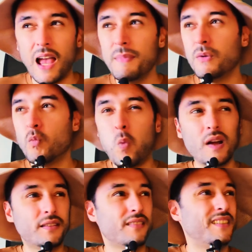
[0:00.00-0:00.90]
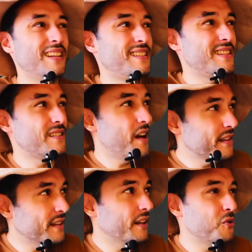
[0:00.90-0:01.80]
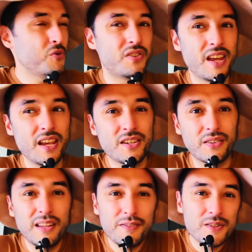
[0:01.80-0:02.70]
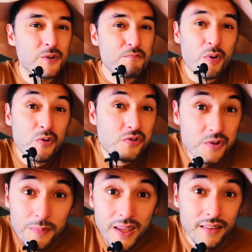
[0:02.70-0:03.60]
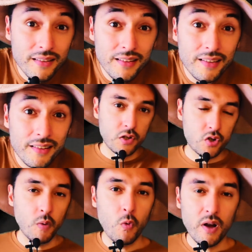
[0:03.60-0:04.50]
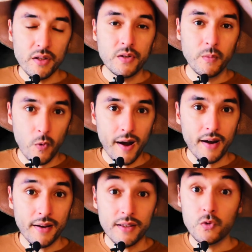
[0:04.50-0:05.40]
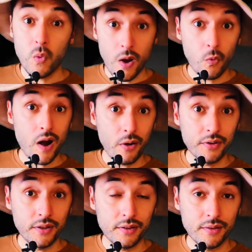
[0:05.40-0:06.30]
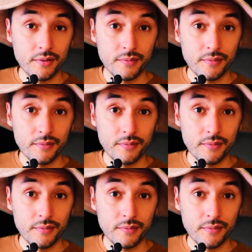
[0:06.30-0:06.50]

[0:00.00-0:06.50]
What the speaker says: I mean, what this is not a negotiation even supposed to mean. Someone somewhere is well-rounded.